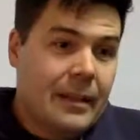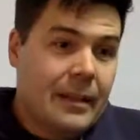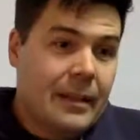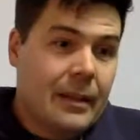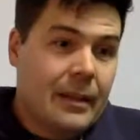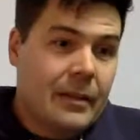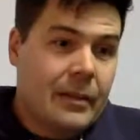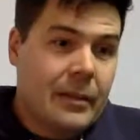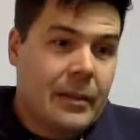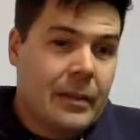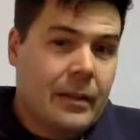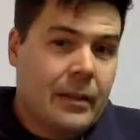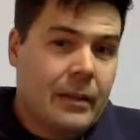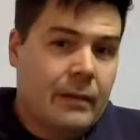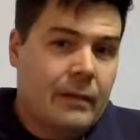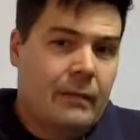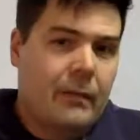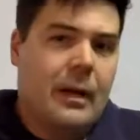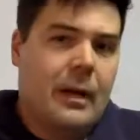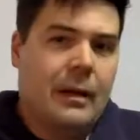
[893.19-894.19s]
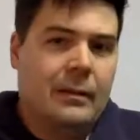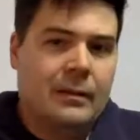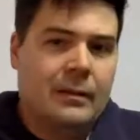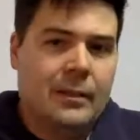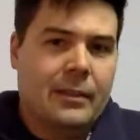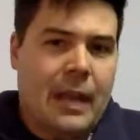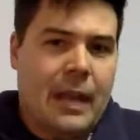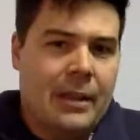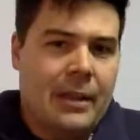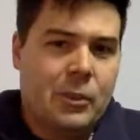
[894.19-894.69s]
think Green. Well,
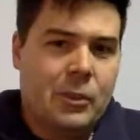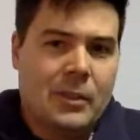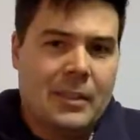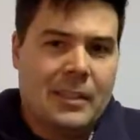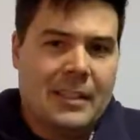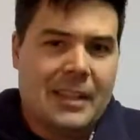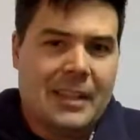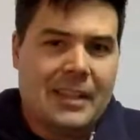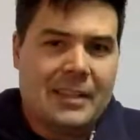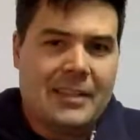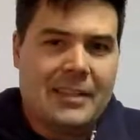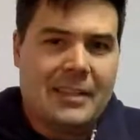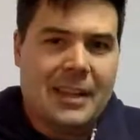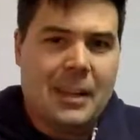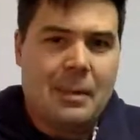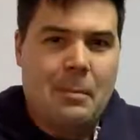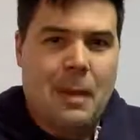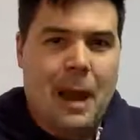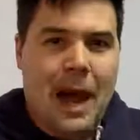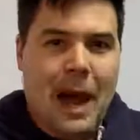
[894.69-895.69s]
I shouldn't say his name.